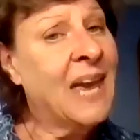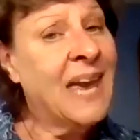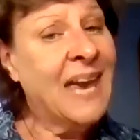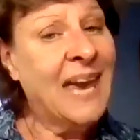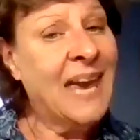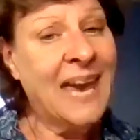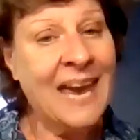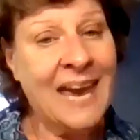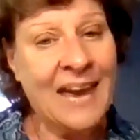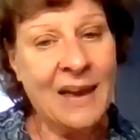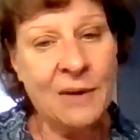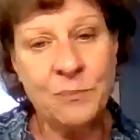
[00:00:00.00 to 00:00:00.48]

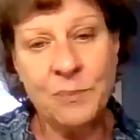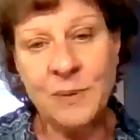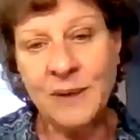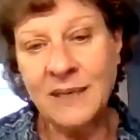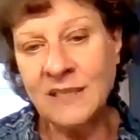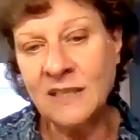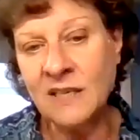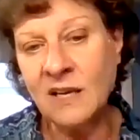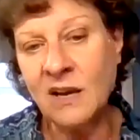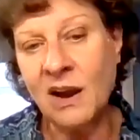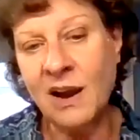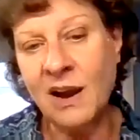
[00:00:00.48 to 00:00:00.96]
have
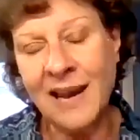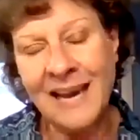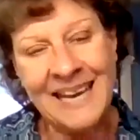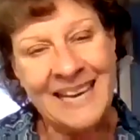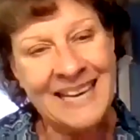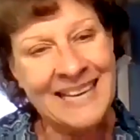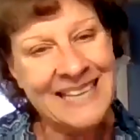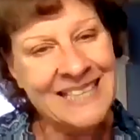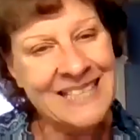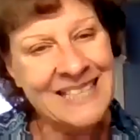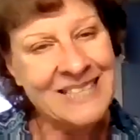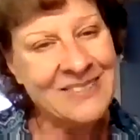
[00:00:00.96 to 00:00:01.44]
been
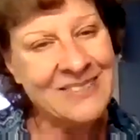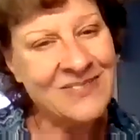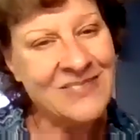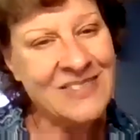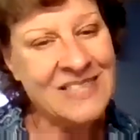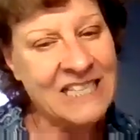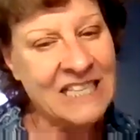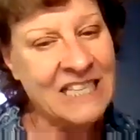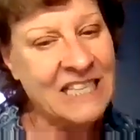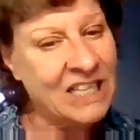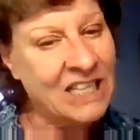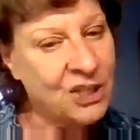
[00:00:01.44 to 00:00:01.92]
kind of
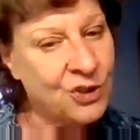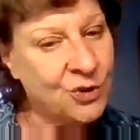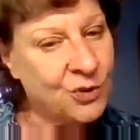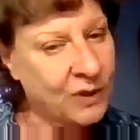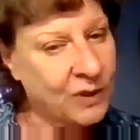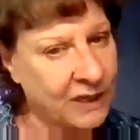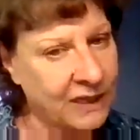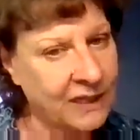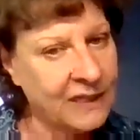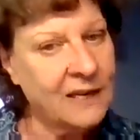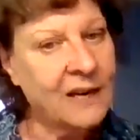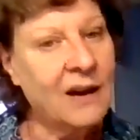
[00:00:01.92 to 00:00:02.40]

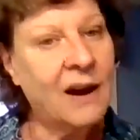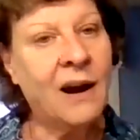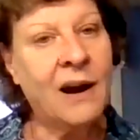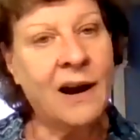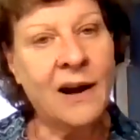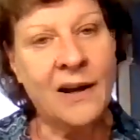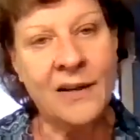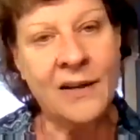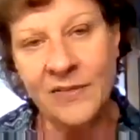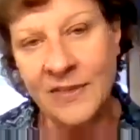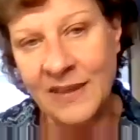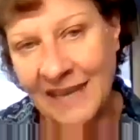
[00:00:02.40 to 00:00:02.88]
teetering
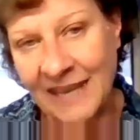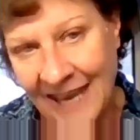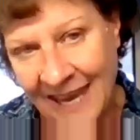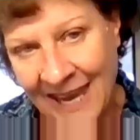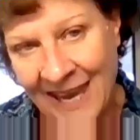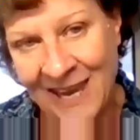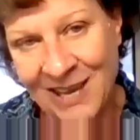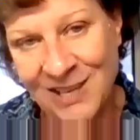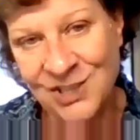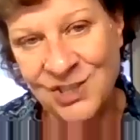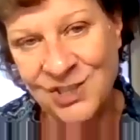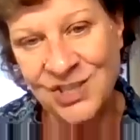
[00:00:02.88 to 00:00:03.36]
on the
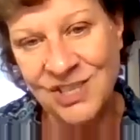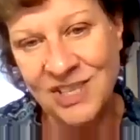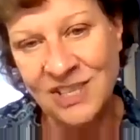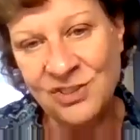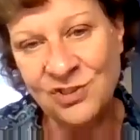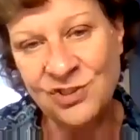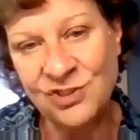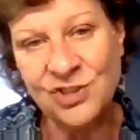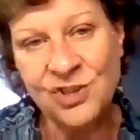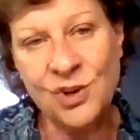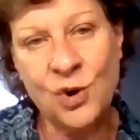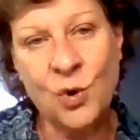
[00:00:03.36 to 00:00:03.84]
edge,
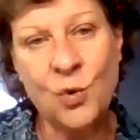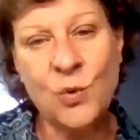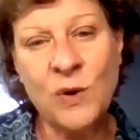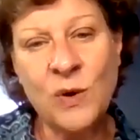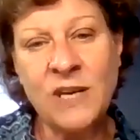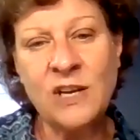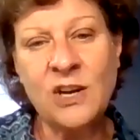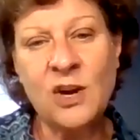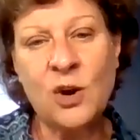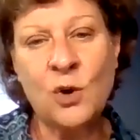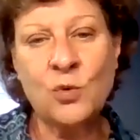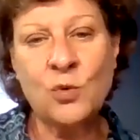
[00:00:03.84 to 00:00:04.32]
and so
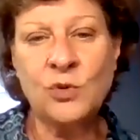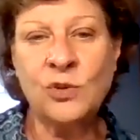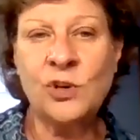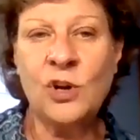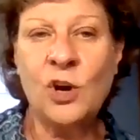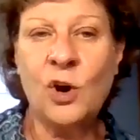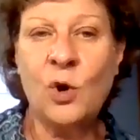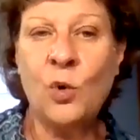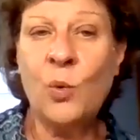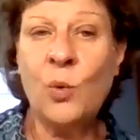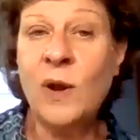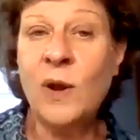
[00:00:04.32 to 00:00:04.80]
we don't
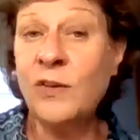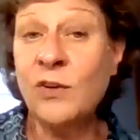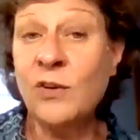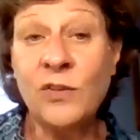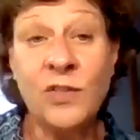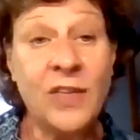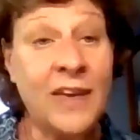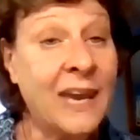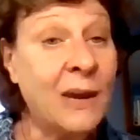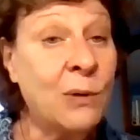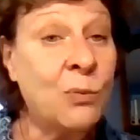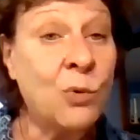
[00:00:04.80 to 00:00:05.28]
know whether
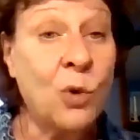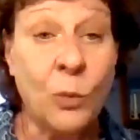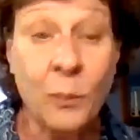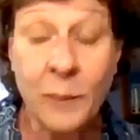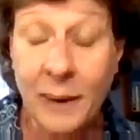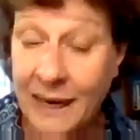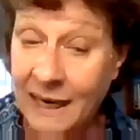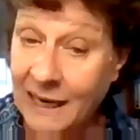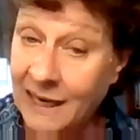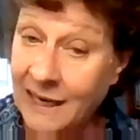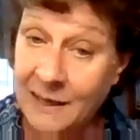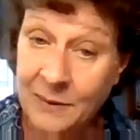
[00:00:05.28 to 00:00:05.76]
they will
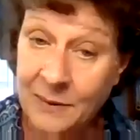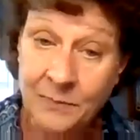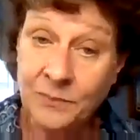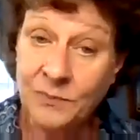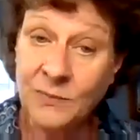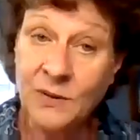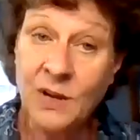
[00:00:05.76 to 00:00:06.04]
make it.